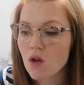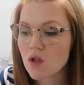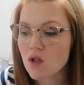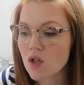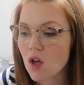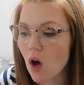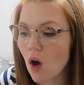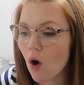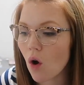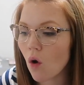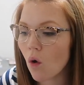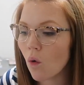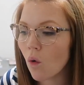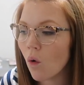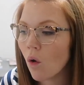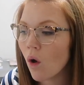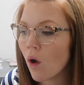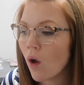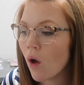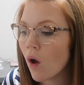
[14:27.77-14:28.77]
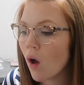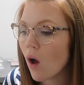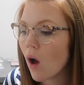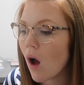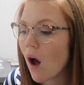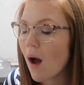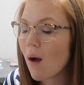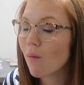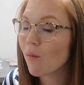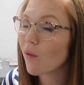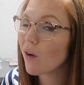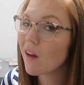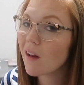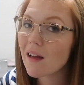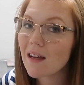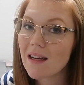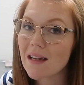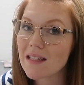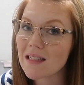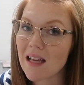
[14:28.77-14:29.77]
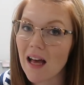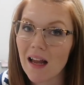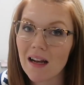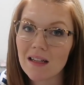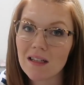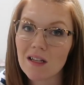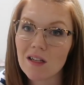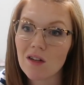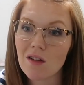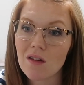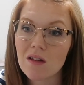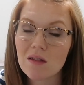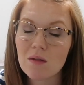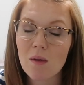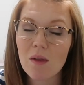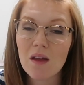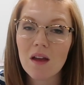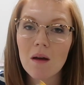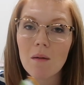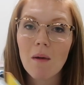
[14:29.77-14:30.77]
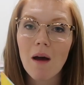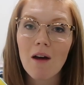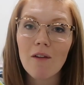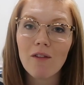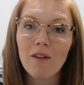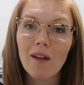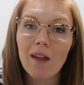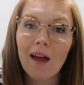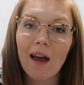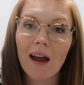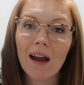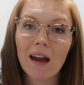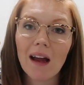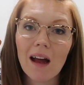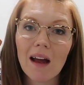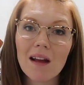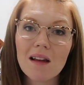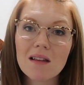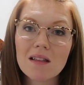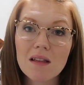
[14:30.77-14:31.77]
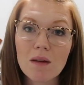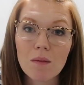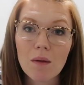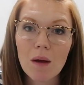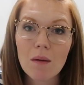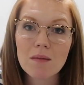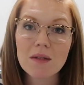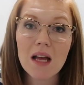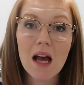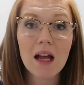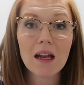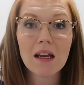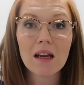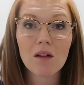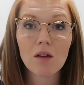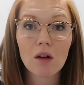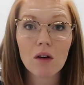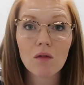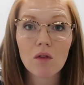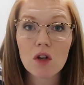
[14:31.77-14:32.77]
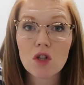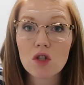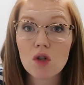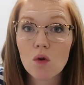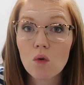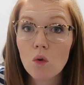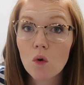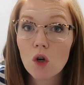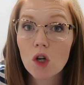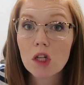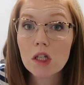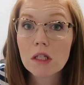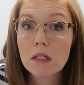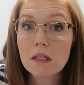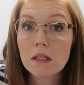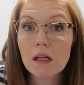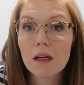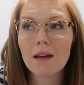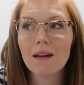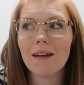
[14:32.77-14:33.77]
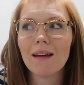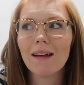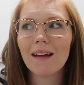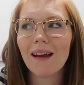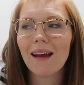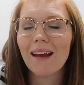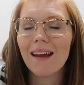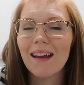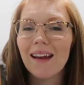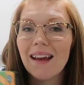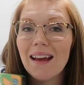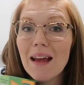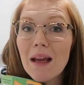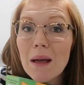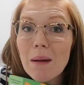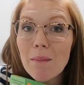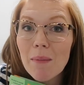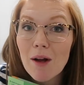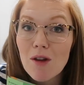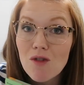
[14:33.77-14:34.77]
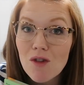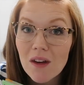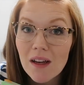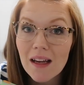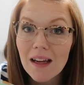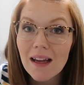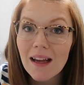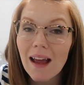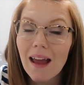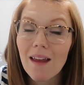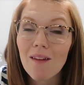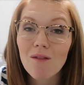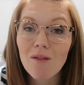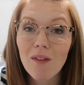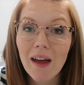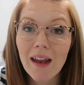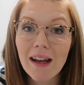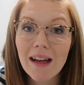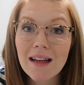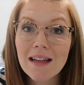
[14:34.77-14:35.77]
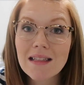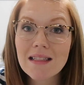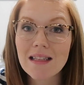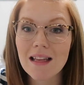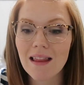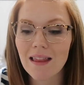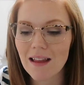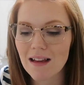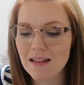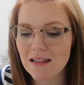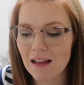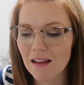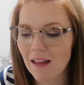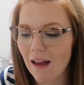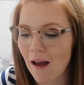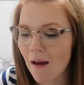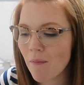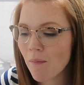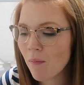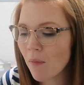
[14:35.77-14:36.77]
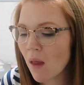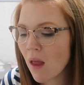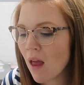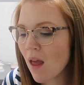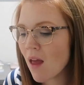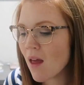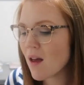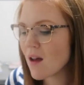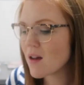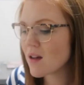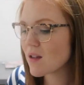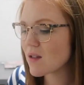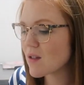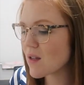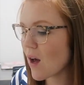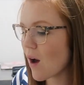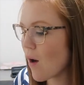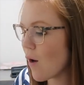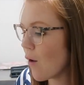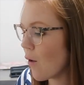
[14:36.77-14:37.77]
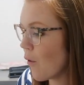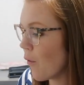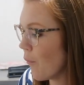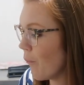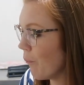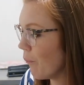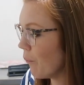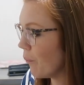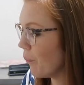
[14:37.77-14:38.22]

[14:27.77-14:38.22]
So I'm really excited to do this with him. I feel like sometimes I need a refresher course in budgeting and finance and things like that. So